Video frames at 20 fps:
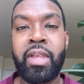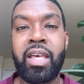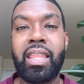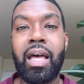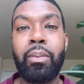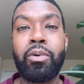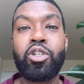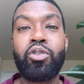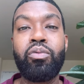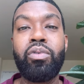
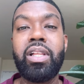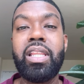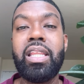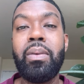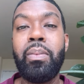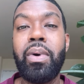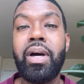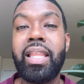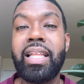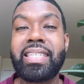that was really
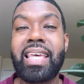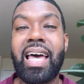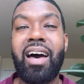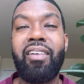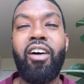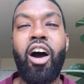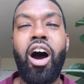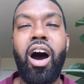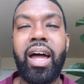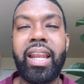willing to
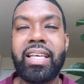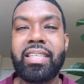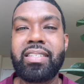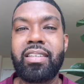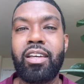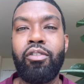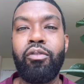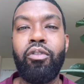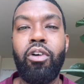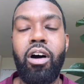have honest
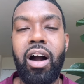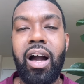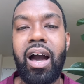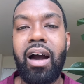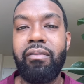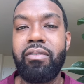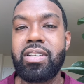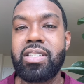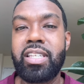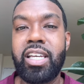and raw
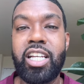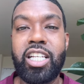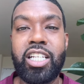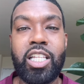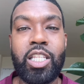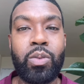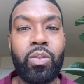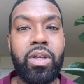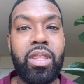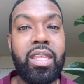
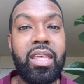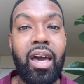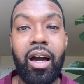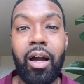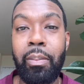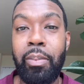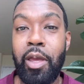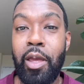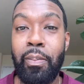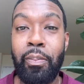conversations with
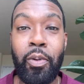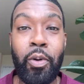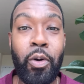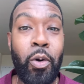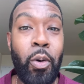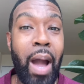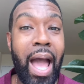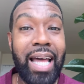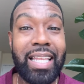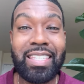young people
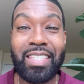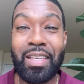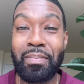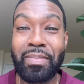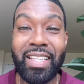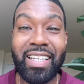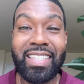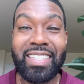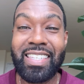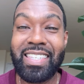who had
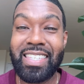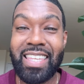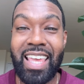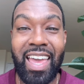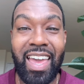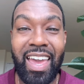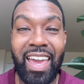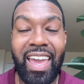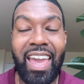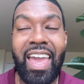something to
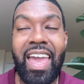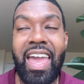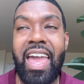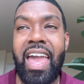say.